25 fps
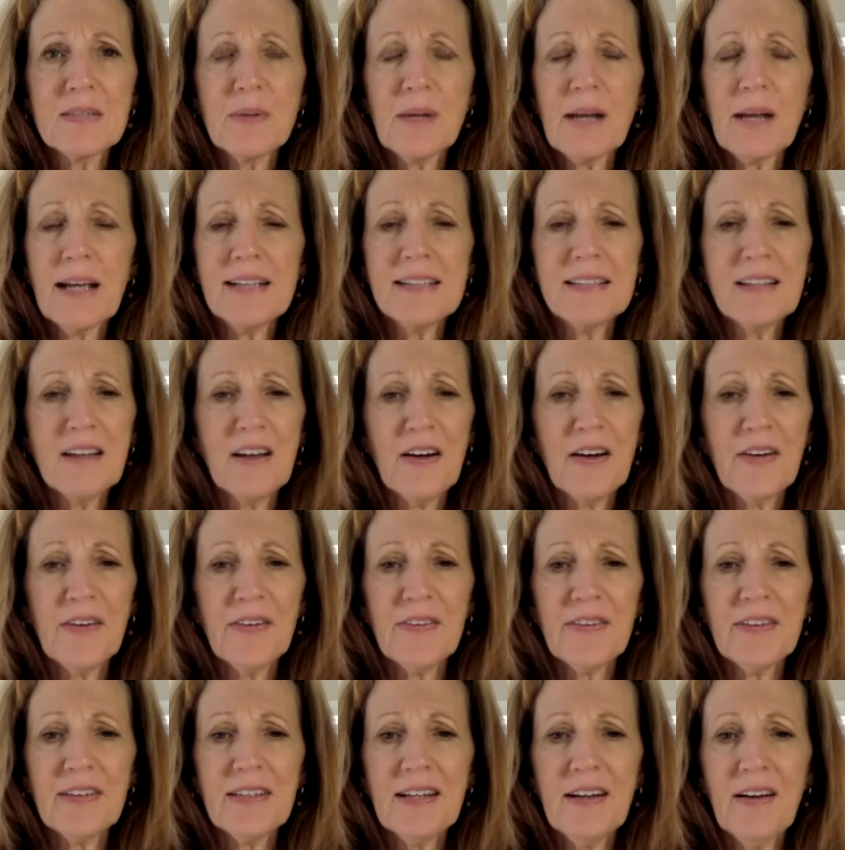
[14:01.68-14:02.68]
I
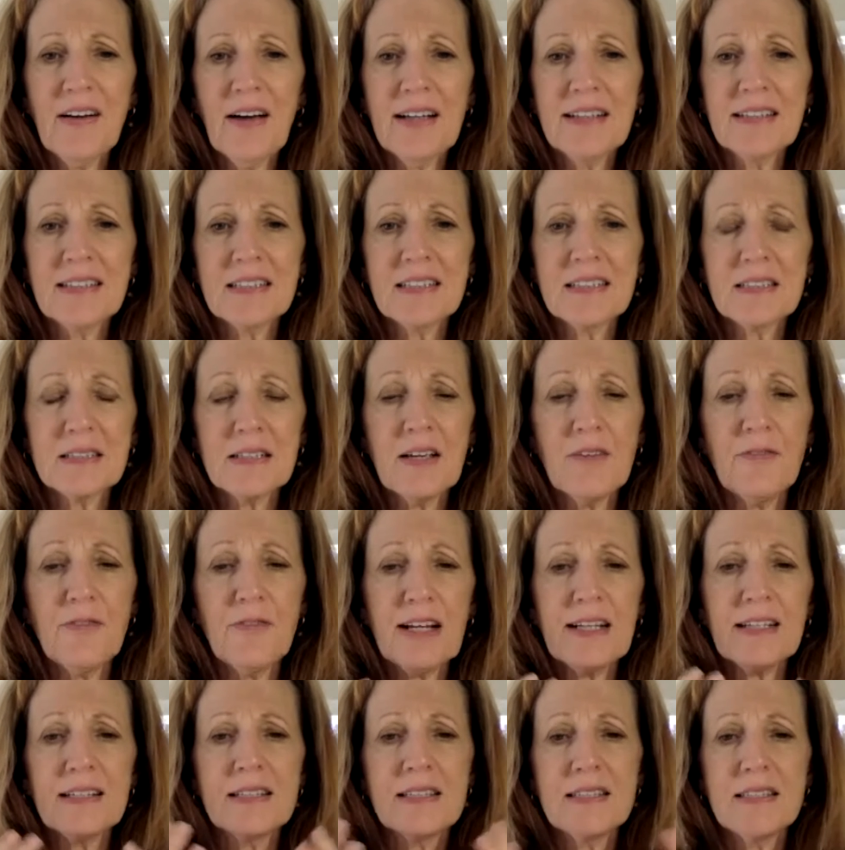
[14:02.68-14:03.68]
don't, I just, if
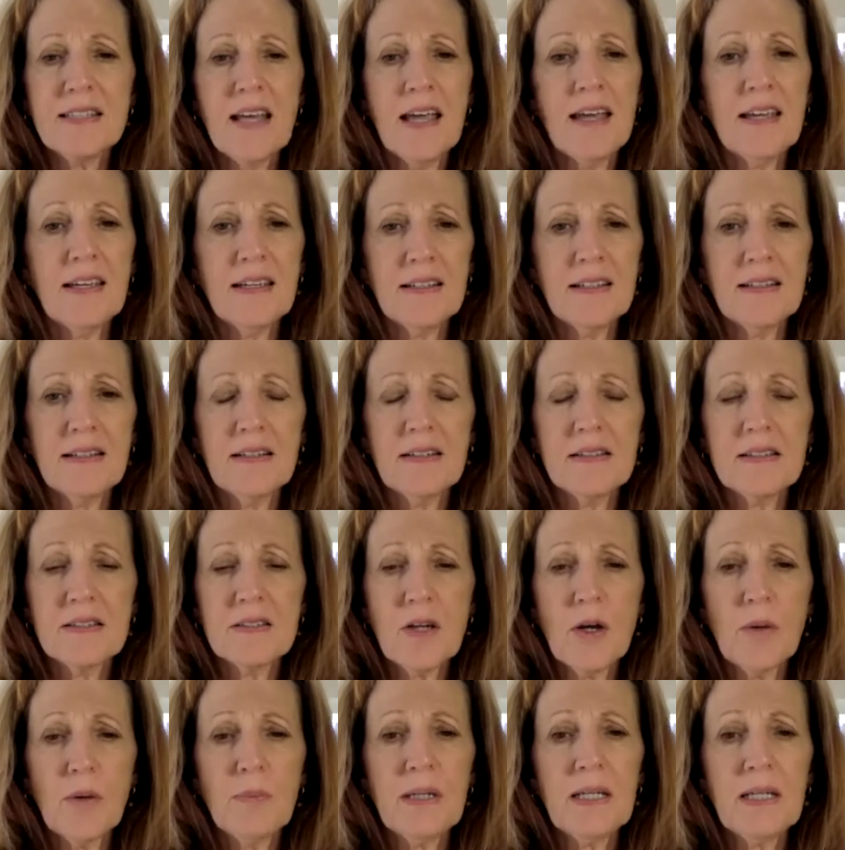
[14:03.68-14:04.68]
I could say it
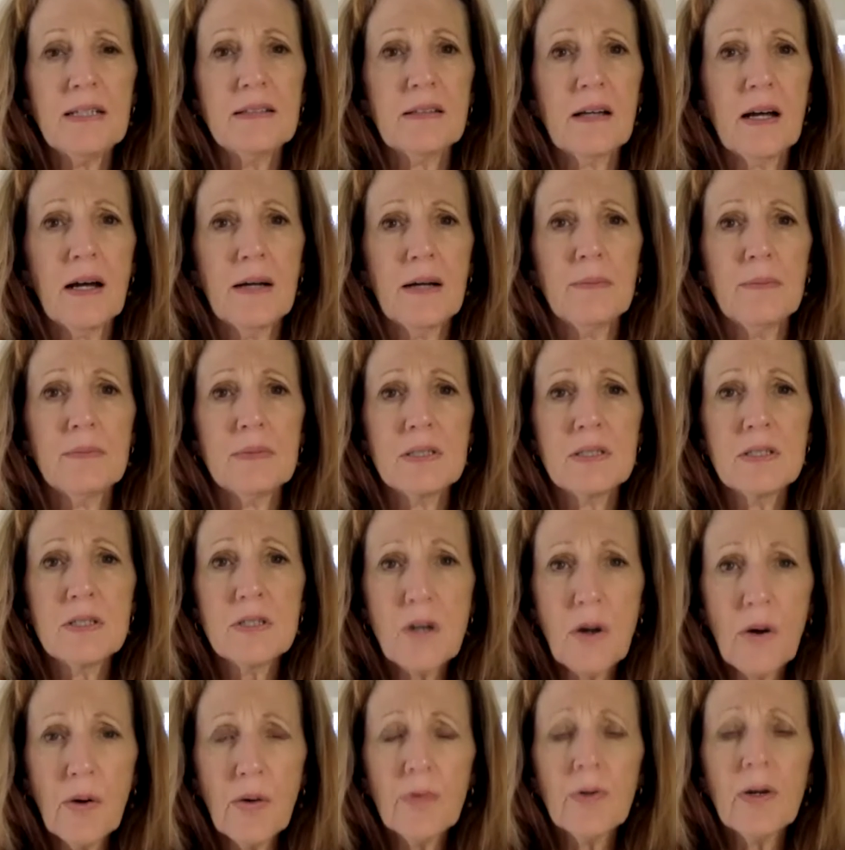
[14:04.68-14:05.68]
so many times,
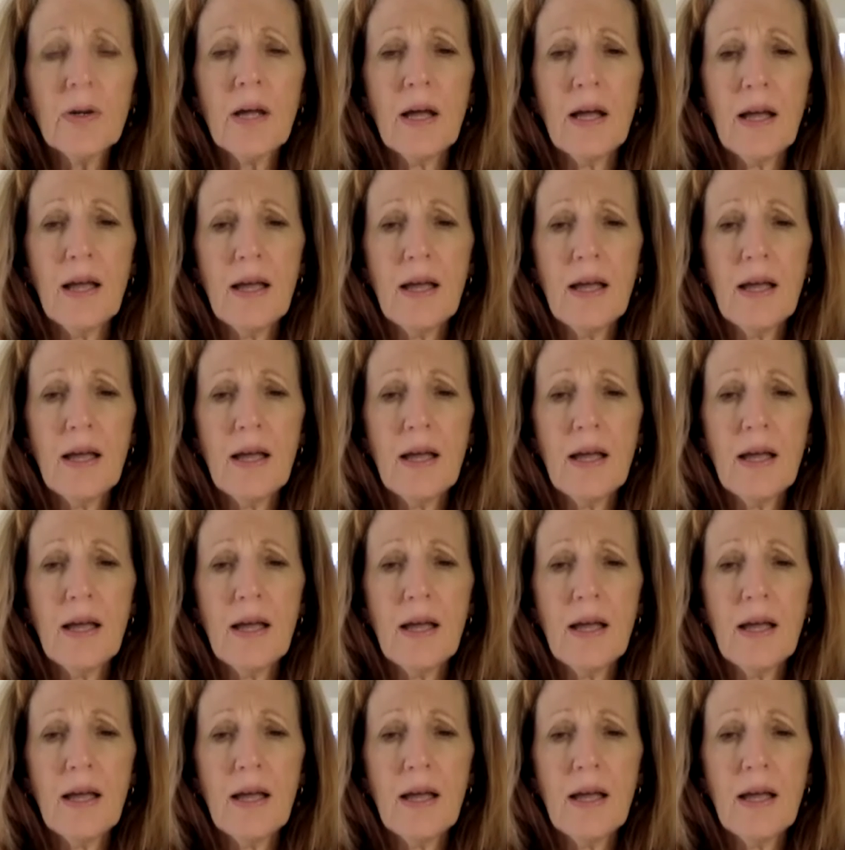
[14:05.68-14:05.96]
don't,